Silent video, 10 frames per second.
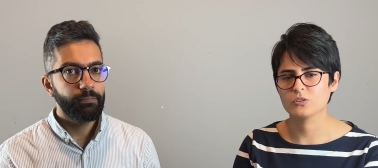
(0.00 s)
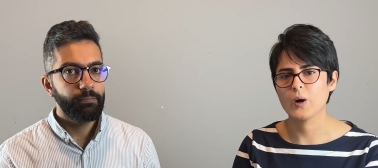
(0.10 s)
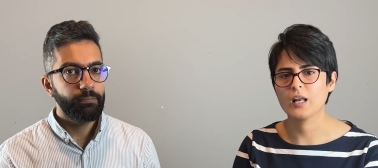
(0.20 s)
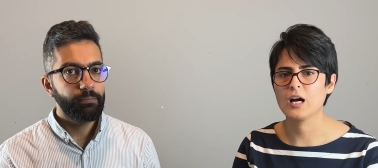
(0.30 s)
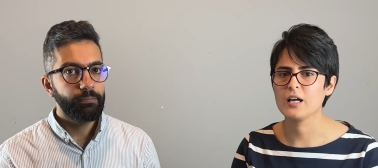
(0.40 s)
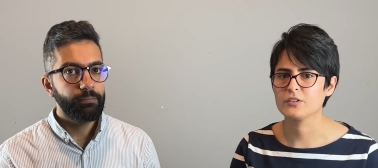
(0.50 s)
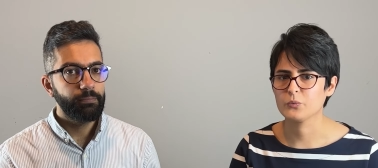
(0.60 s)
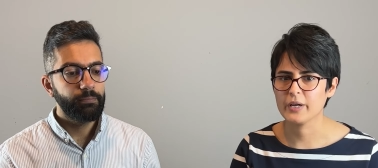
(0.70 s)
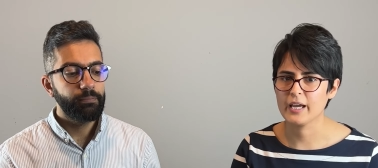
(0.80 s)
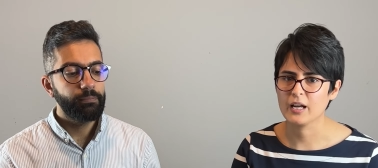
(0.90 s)
Speaker 1: Alaa on the
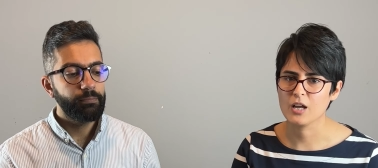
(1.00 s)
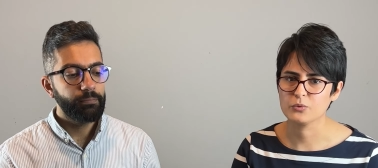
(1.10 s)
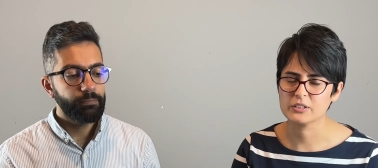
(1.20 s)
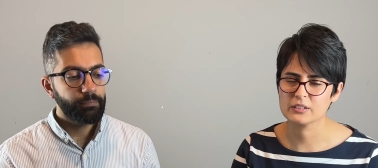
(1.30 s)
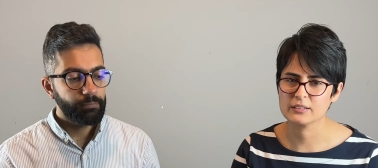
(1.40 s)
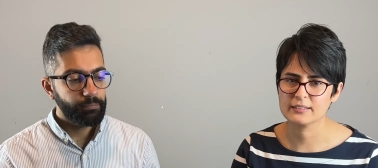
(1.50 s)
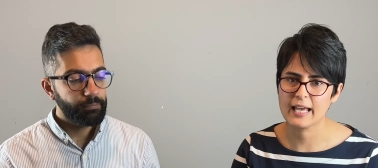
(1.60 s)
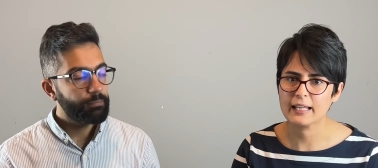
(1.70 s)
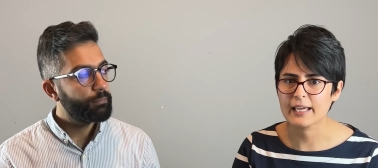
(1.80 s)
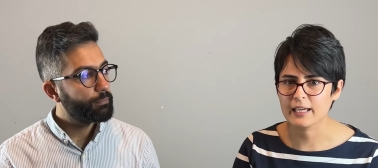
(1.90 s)
way and I was
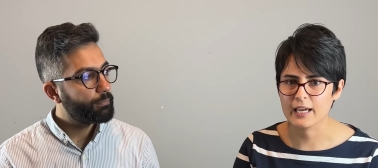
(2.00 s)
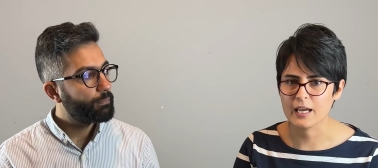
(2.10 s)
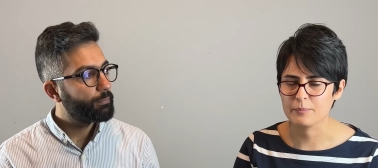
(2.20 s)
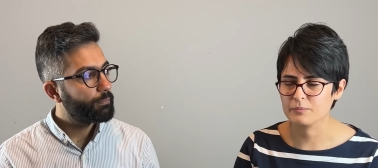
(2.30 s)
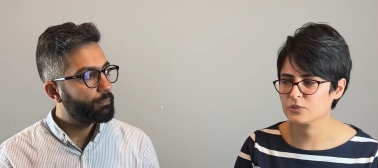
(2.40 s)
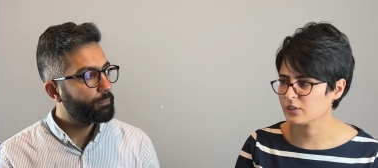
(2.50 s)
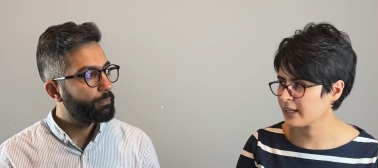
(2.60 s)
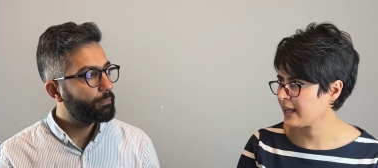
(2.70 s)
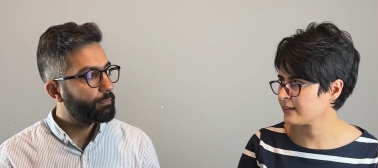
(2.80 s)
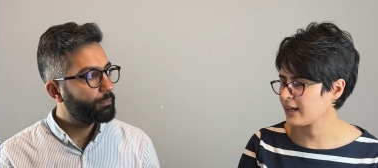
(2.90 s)
telling him
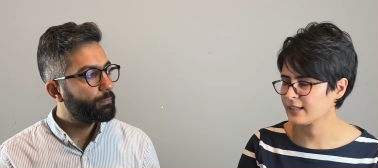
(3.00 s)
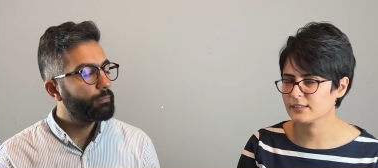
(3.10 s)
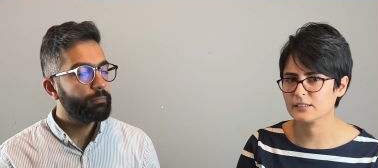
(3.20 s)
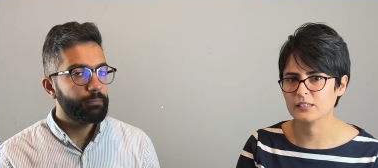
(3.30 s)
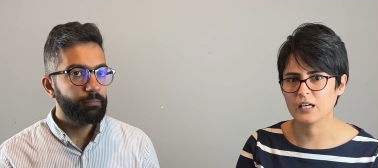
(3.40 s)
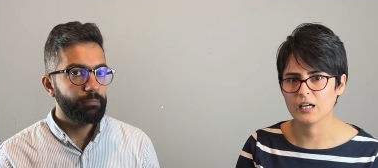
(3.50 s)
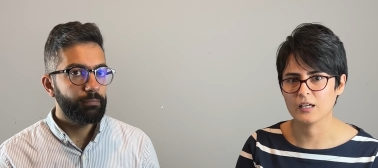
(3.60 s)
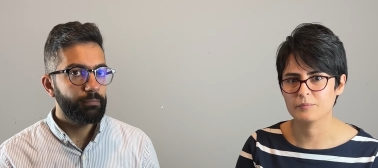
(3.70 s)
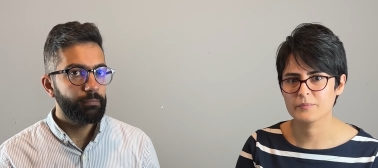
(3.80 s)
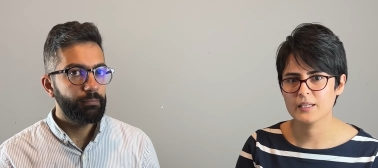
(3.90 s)
today that
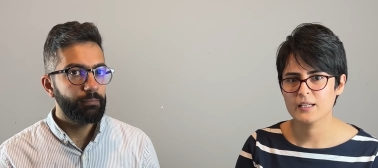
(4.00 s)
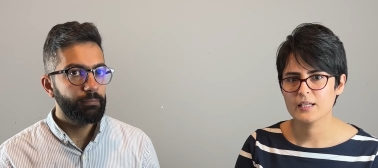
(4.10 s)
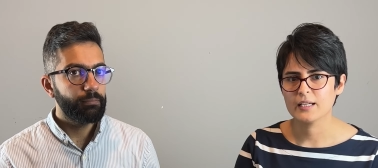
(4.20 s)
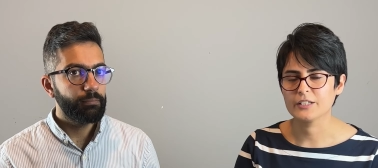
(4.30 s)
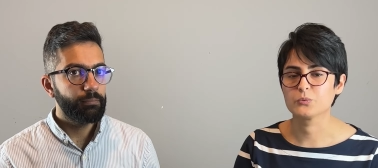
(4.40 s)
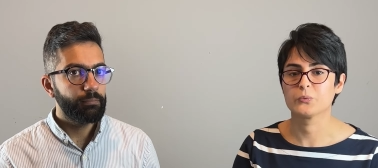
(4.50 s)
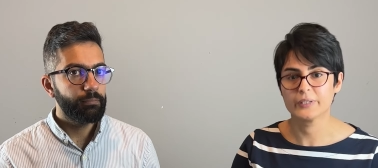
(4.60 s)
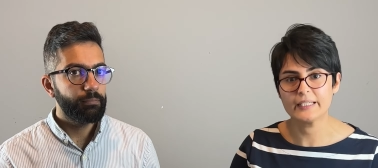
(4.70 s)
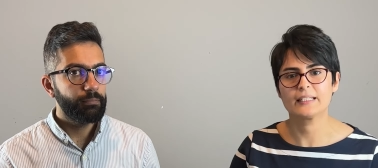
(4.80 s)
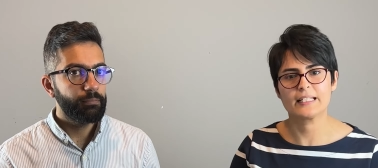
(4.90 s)
uh, it
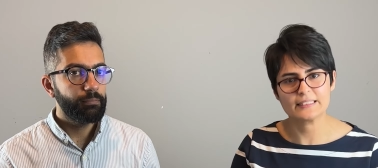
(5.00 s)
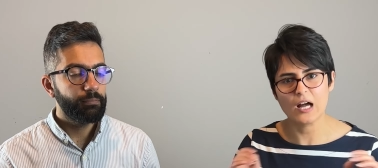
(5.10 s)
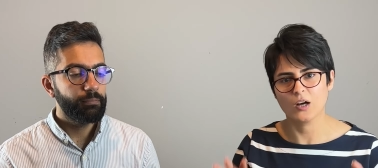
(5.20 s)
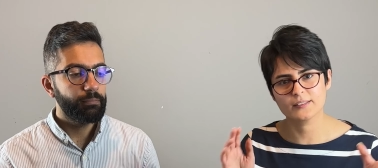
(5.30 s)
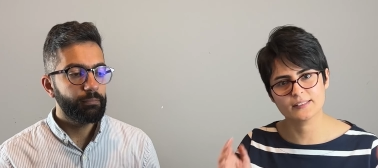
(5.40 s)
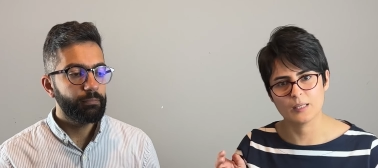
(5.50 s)
really sucks.